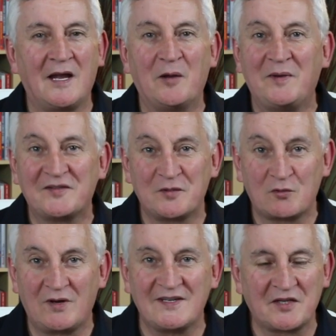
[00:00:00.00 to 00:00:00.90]
We did some
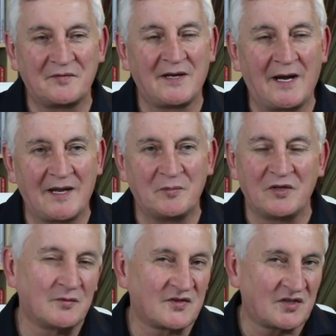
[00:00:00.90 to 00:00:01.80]
great stuff together, but
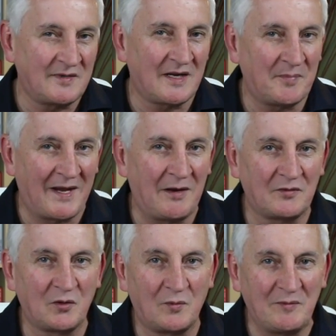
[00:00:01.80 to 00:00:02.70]
there was something
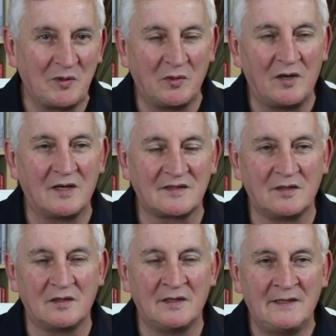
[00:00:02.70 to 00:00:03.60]
about the way we worked
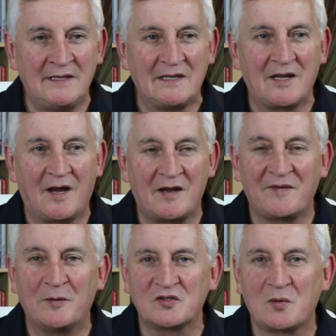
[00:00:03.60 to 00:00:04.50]
that I
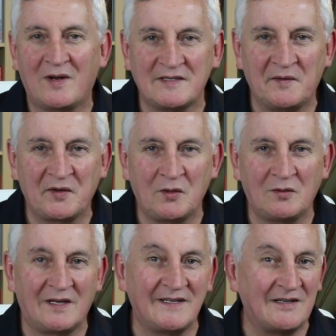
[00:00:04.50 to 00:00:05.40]
felt was quite
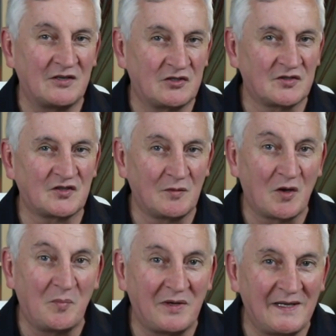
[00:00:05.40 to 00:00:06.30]
difficult. I didn't trust them
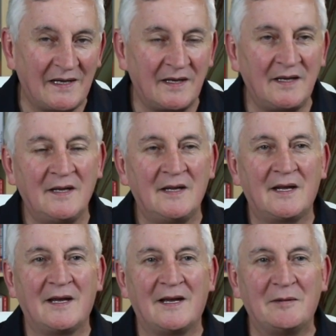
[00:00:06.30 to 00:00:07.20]
completely.
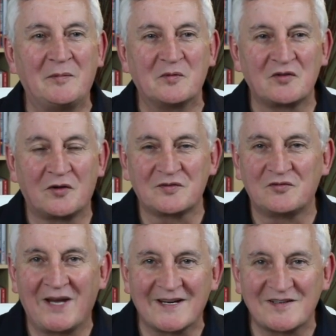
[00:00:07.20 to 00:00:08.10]
There was lots of
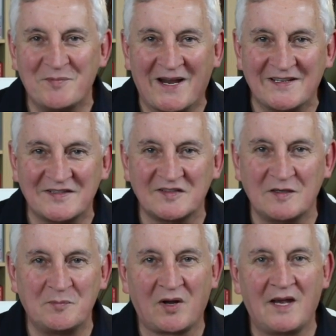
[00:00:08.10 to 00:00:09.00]
checks and balances
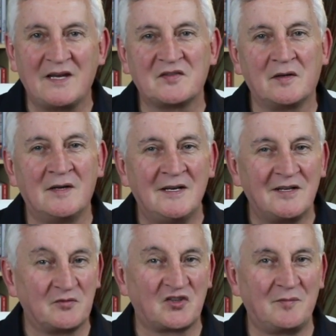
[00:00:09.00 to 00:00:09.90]
in place, and
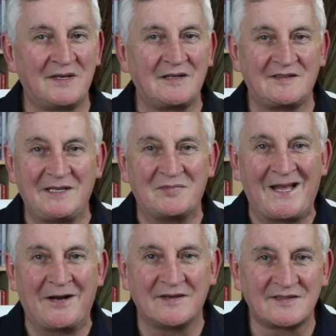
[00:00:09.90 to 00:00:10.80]
there was something deep
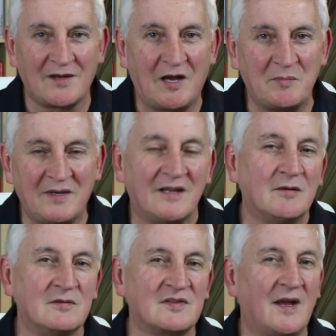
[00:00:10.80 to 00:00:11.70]
down inside me that
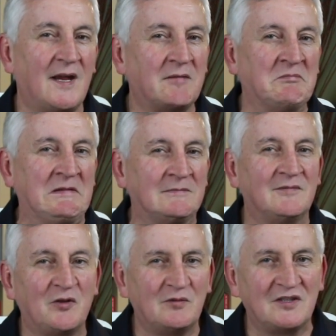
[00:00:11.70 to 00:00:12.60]
was saying,
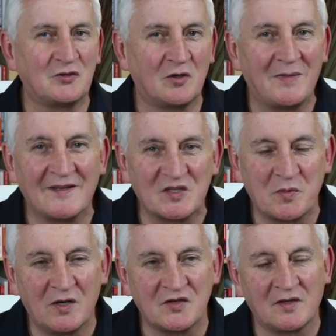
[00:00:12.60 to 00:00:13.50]
I'm not really sure about this
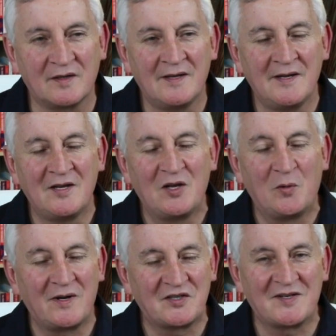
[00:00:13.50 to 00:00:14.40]
person.
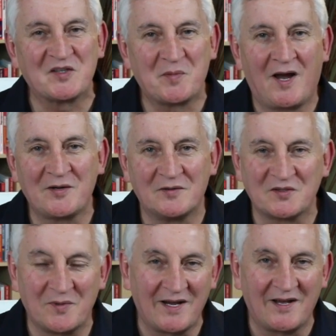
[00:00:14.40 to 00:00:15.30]
What it transpired was,
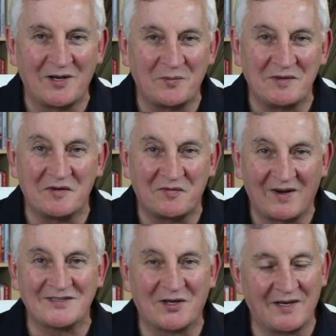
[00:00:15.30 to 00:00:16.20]
when we
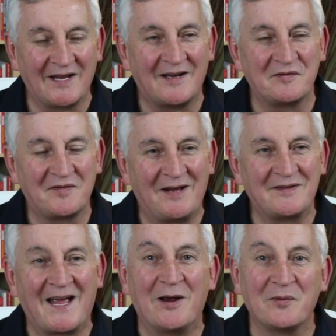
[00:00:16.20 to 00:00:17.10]
reflect on it, I found
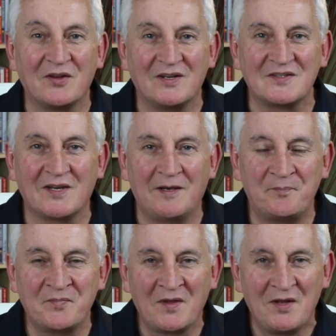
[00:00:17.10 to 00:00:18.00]
out that
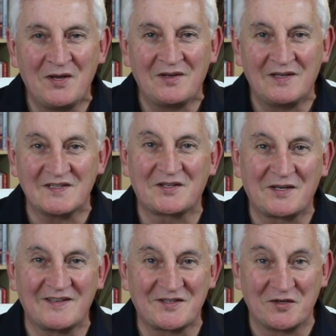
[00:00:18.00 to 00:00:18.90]

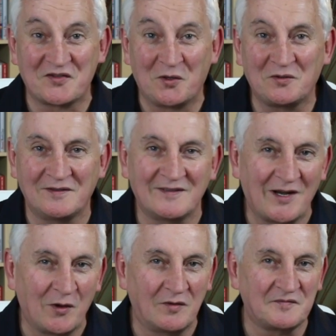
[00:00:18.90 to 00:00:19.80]
this consultant
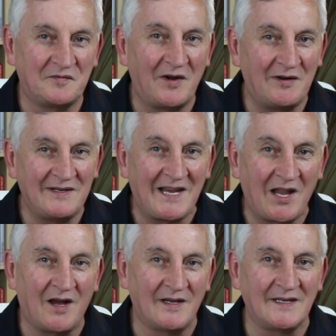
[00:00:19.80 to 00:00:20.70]
looked very
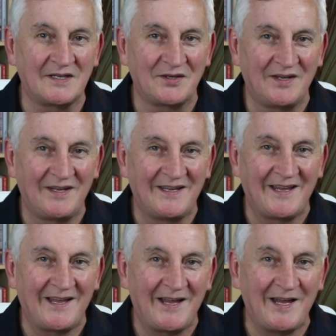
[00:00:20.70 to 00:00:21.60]
like
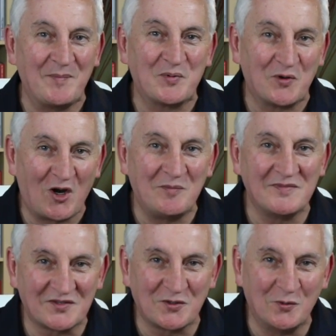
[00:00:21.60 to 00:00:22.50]
a
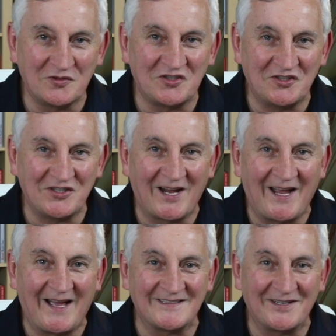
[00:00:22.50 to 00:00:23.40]
primary school teacher I
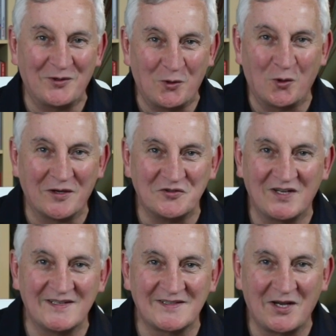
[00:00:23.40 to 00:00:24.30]
had all those
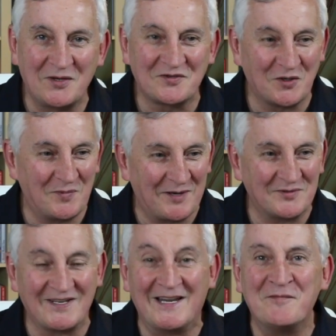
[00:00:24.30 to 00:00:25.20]
years ago. So when I
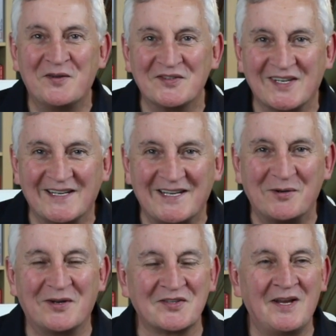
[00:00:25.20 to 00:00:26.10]
was in infants, I think it
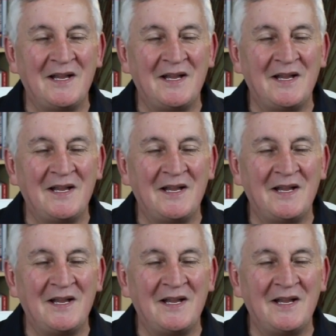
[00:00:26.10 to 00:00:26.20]
was.